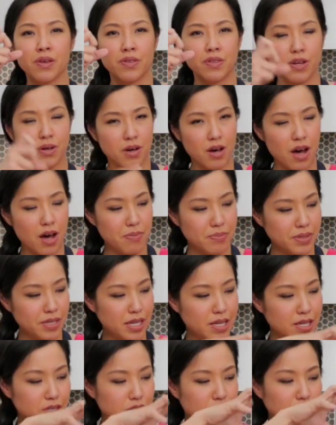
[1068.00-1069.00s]
The
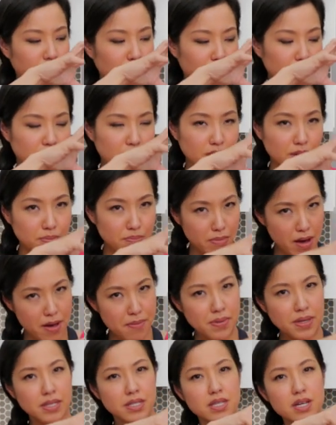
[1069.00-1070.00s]
combination of the
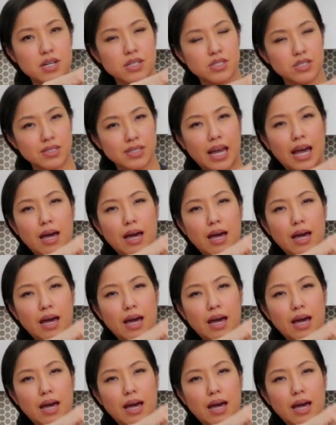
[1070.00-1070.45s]
mung bean starch and